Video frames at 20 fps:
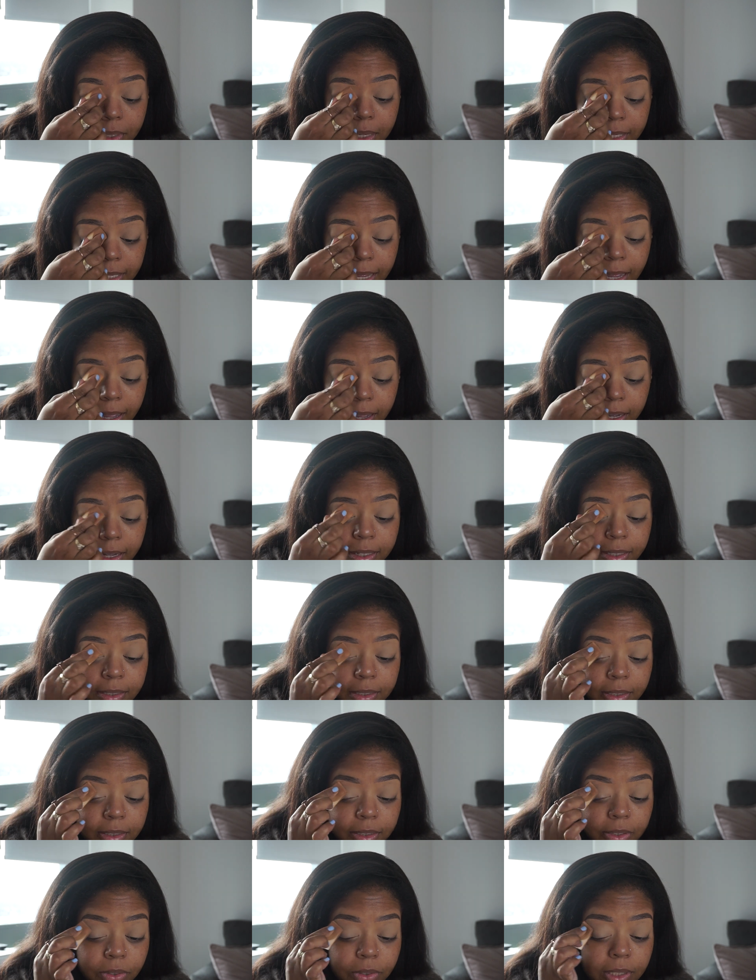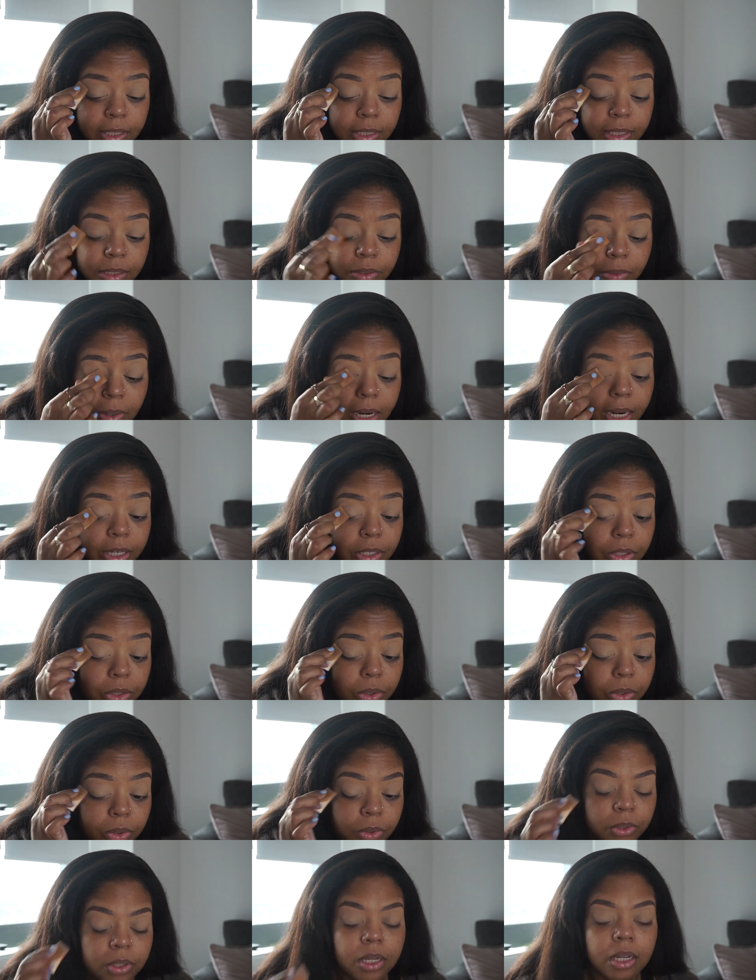Yeah, so this is what I do.